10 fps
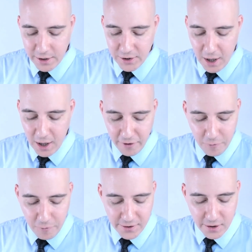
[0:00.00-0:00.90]
The resolve
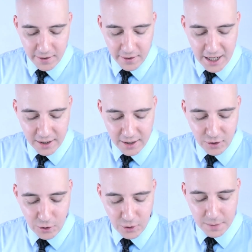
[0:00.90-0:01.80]
of Western
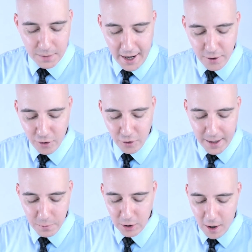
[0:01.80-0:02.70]
nations to supply
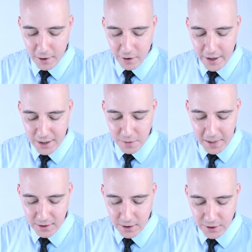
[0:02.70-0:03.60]
Ukraine with longer-range
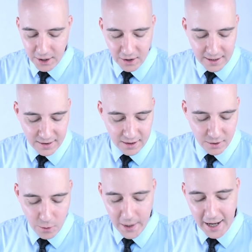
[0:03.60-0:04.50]
missiles, such as
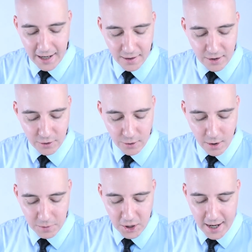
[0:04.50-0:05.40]
the UK's
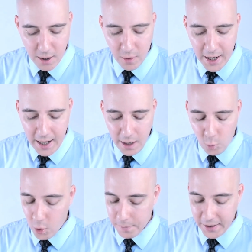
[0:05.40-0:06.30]
Storm Shadow
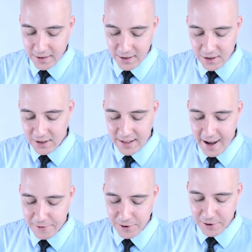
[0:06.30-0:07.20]
and warplanes such as
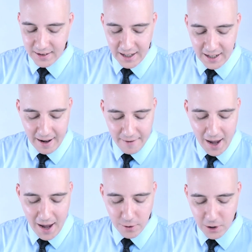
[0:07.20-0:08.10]
the F-16, have
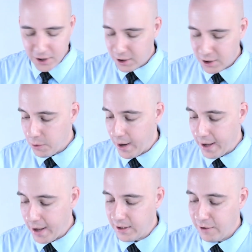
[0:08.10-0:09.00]
not noticeably
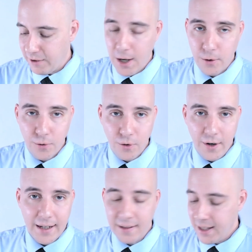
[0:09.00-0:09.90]
wavered, even though
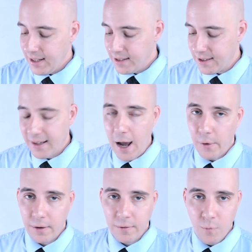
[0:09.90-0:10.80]
Ukraine is
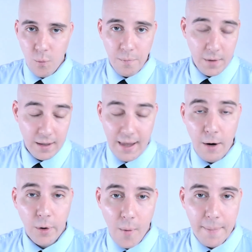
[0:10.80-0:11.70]
allowing
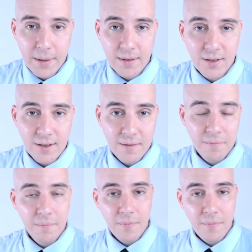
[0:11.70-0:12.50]
weapons